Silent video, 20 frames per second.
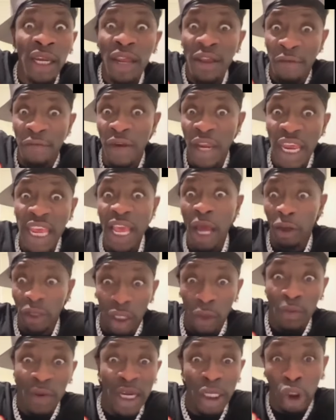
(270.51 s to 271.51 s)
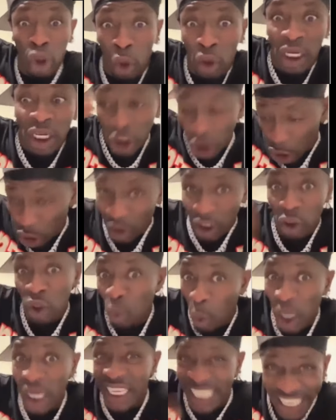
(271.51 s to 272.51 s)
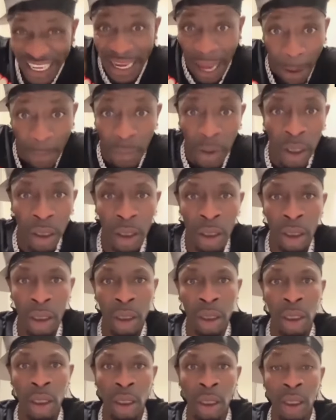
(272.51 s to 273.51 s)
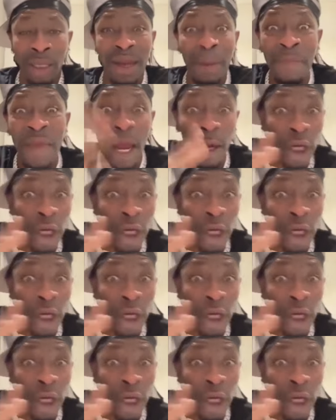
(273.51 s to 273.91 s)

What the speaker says: They still try. If EL do release from this, they won't kill him.